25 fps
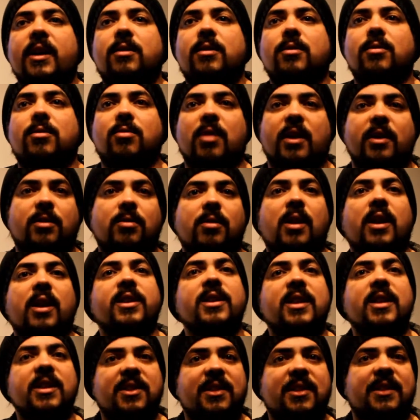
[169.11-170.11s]
to try to
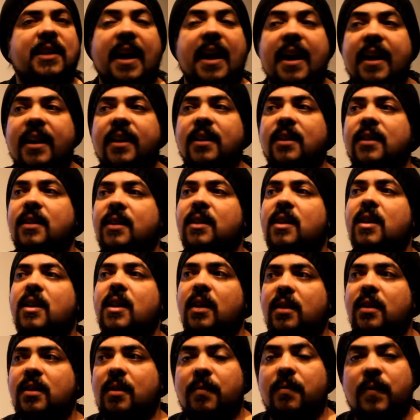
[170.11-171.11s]
understand
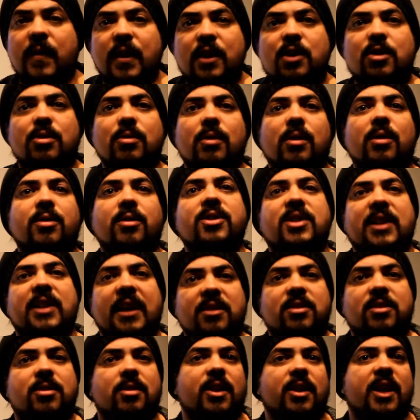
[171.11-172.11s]
the visual
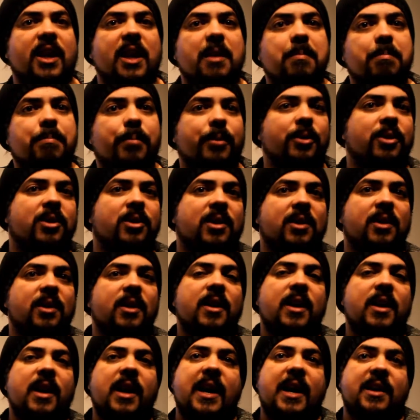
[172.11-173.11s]
sensory input
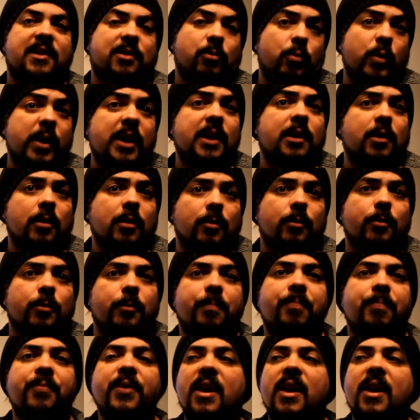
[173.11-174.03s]
as we do.